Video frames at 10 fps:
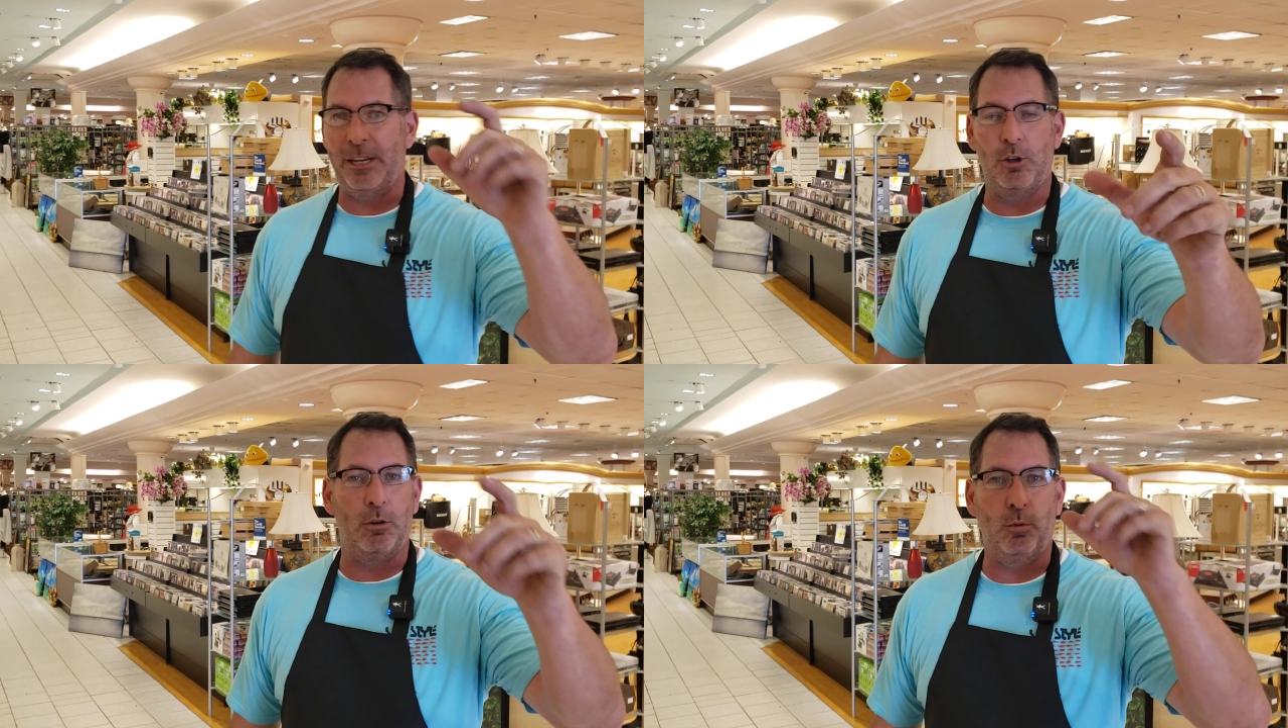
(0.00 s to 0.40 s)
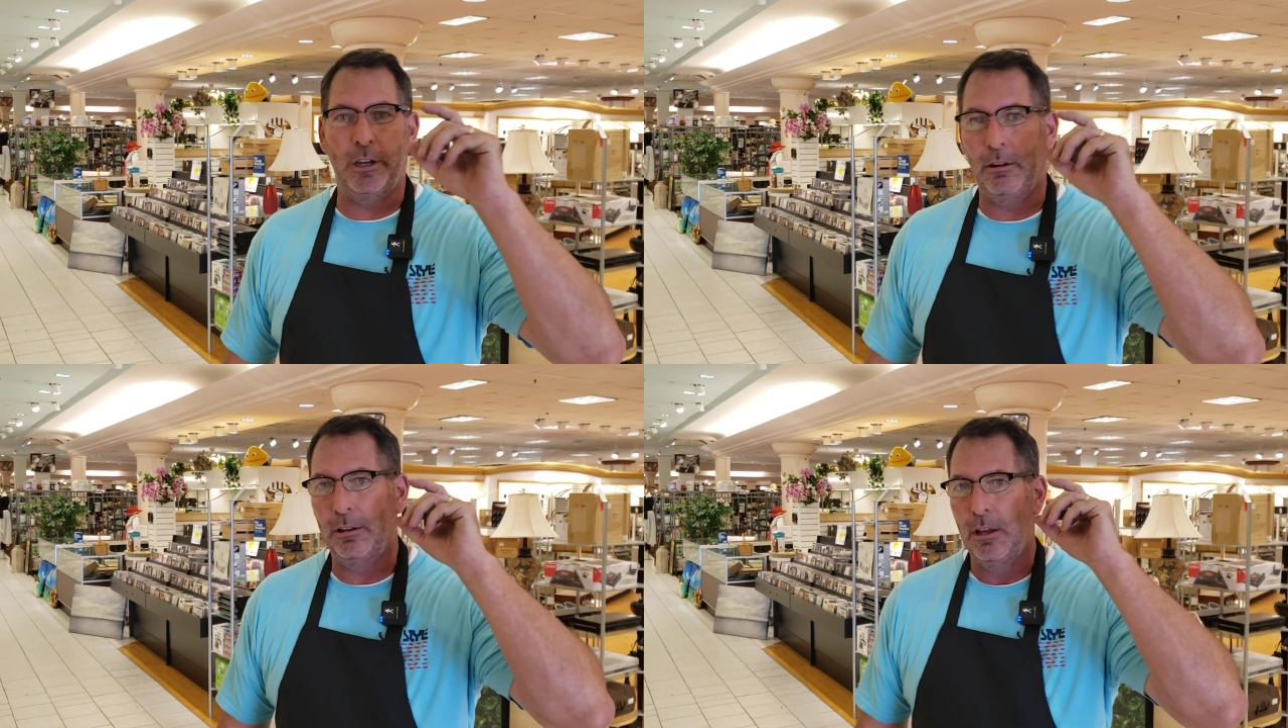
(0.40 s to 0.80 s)

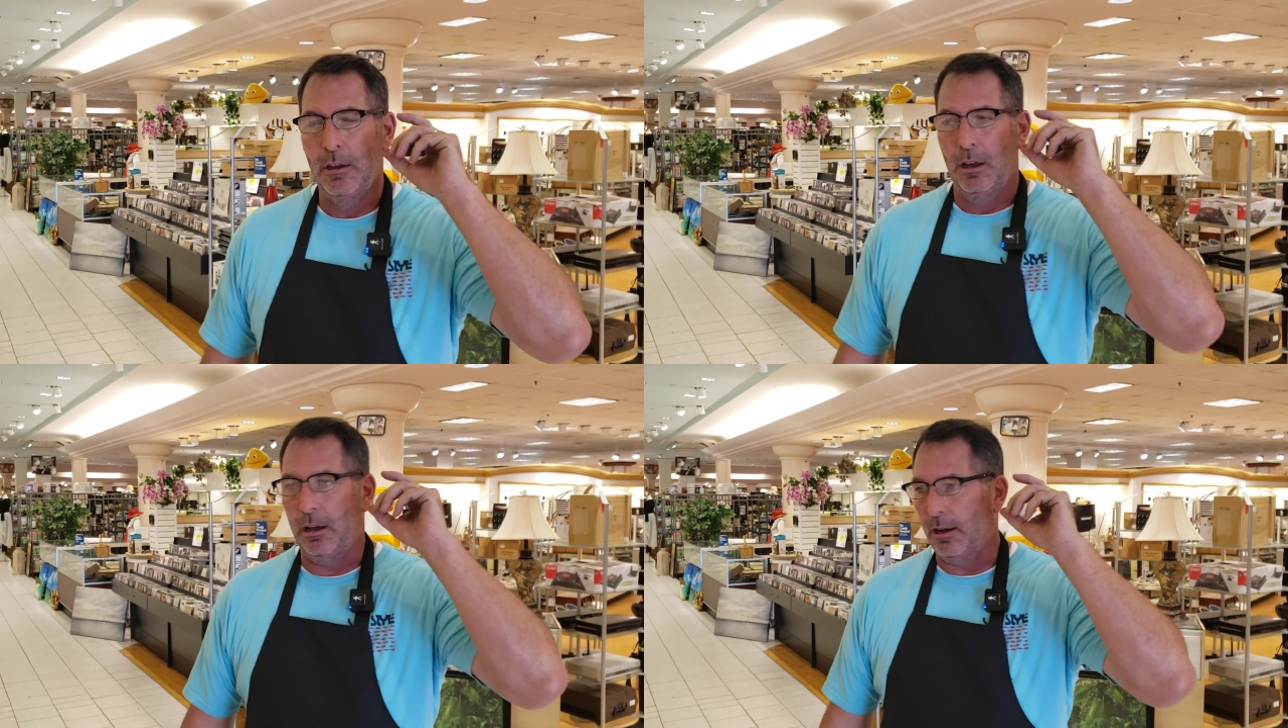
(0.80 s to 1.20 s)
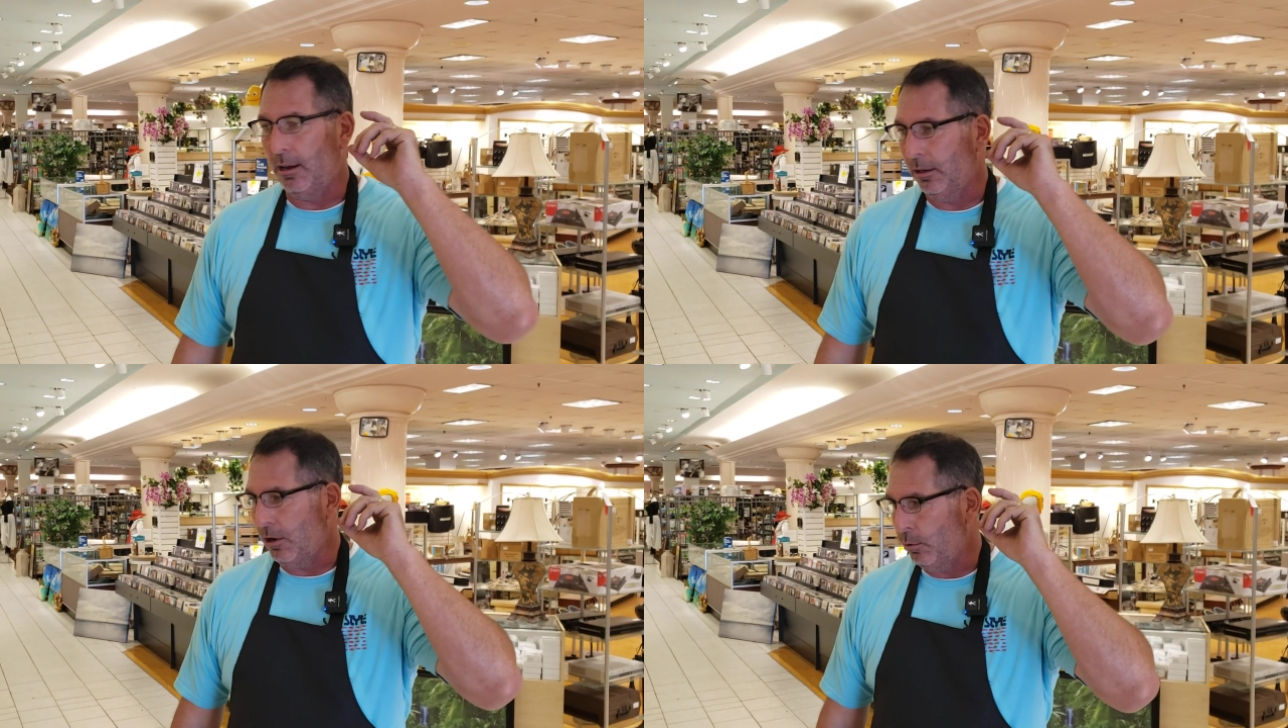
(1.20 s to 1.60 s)
Goodwill,
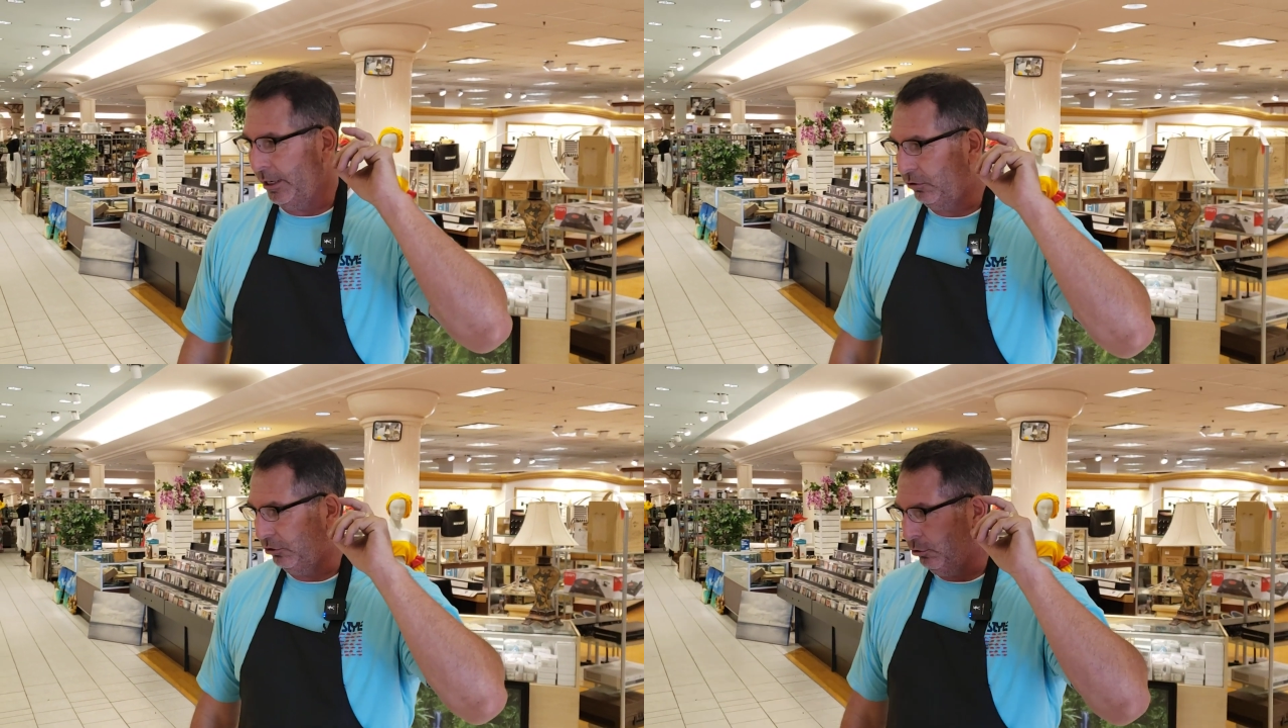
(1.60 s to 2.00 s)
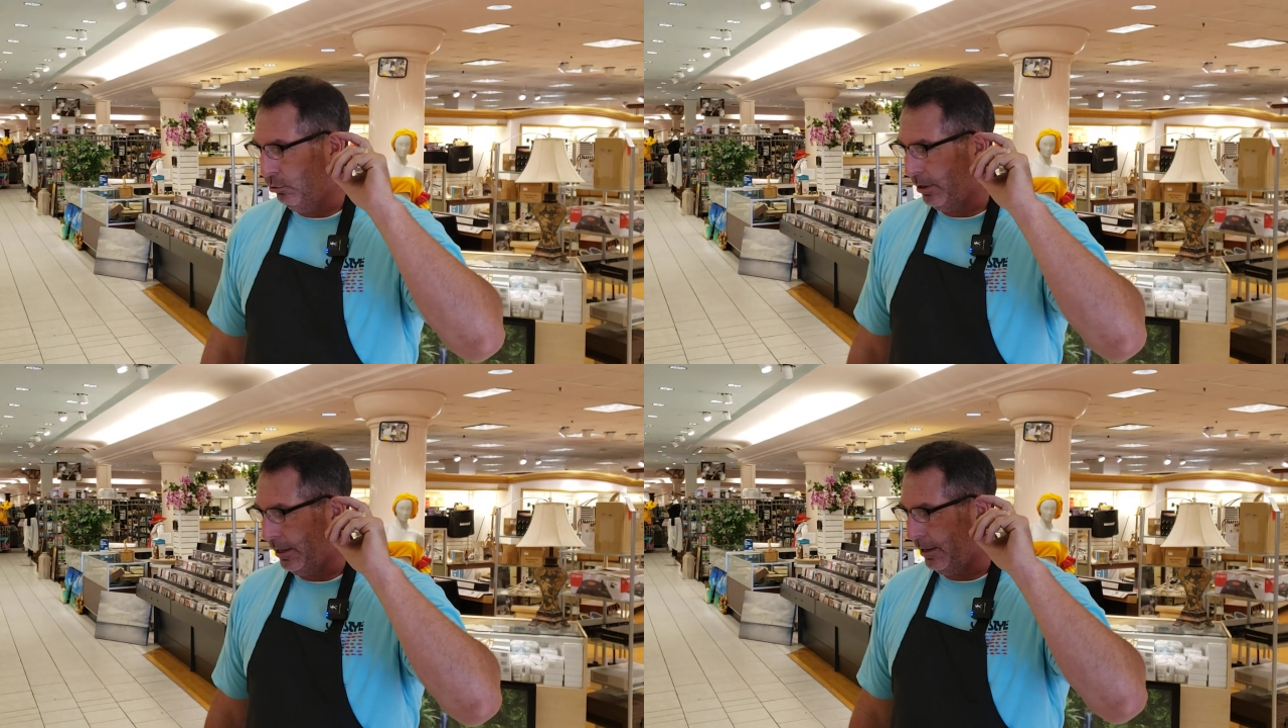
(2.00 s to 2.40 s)
going
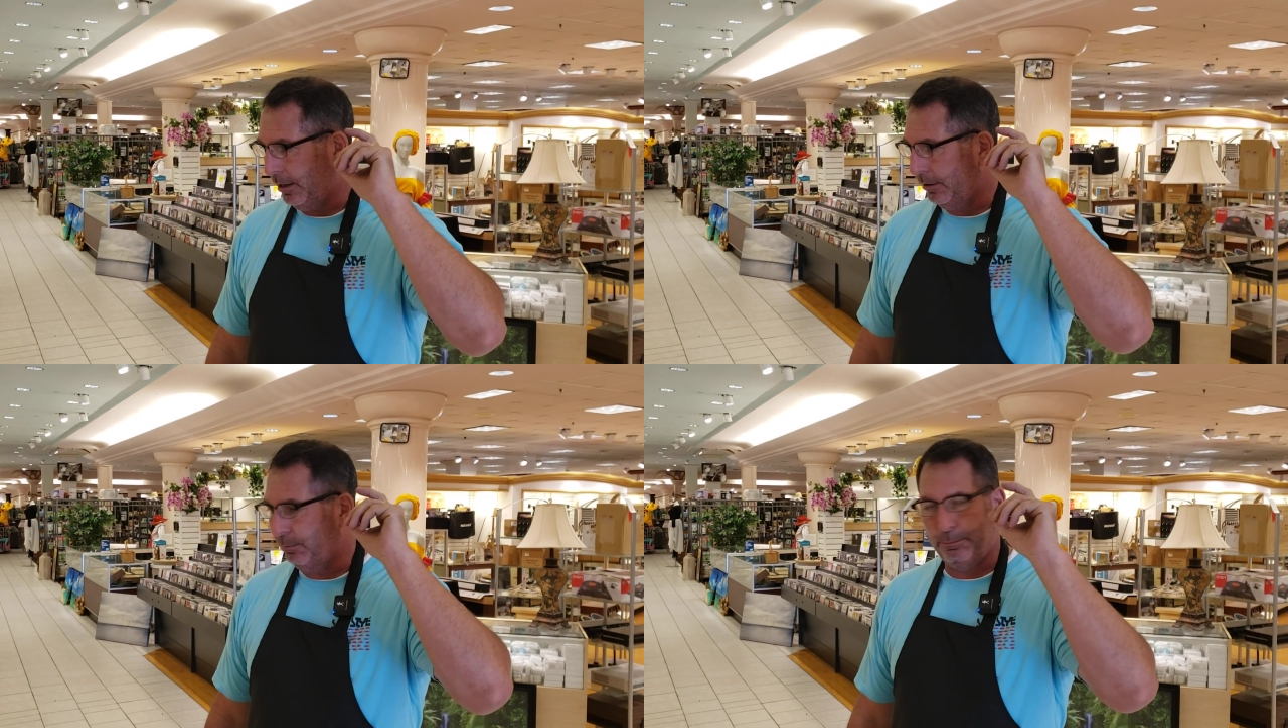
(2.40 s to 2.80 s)
to